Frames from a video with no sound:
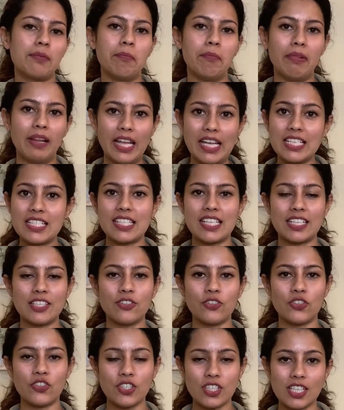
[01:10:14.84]
blessing
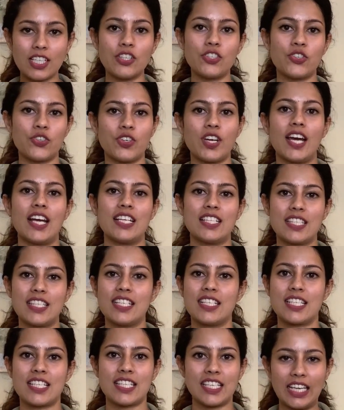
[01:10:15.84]
to teach you guys
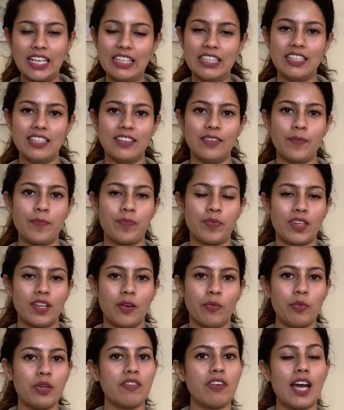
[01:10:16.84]
this year.
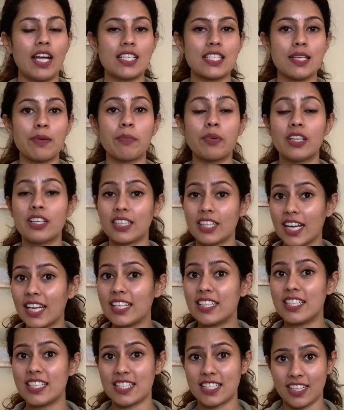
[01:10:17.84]
We've had some
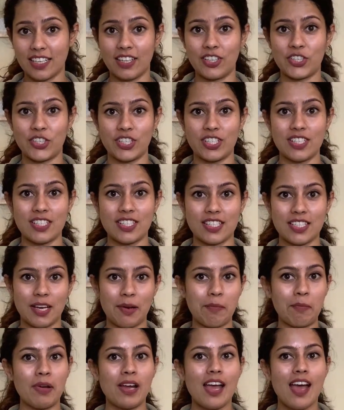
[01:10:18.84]
great discussions,
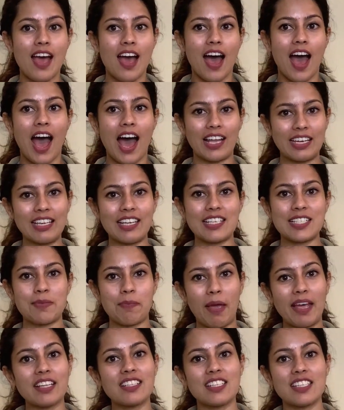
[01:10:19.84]
some
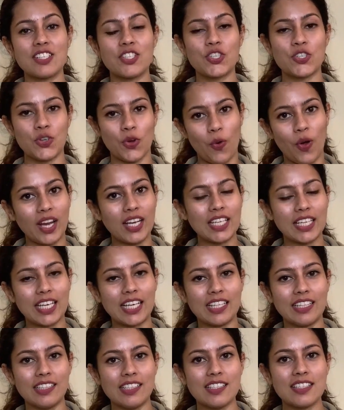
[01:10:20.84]
unexpected show and
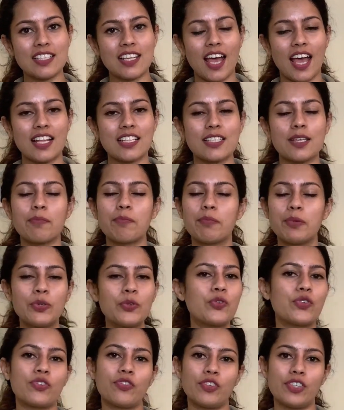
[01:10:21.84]
tells, and some
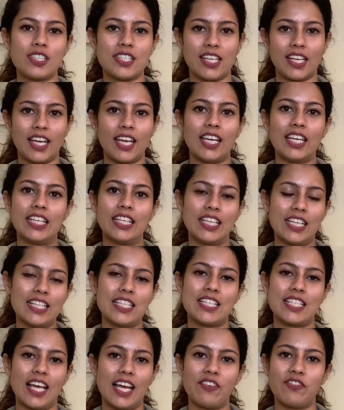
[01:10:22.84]
beautiful singing in
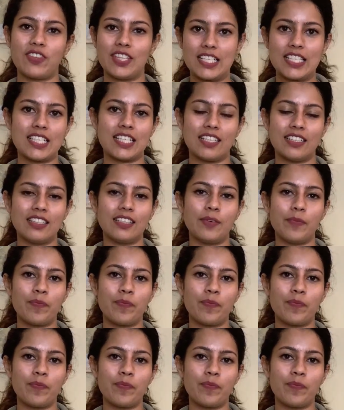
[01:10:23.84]
KidzLife this year.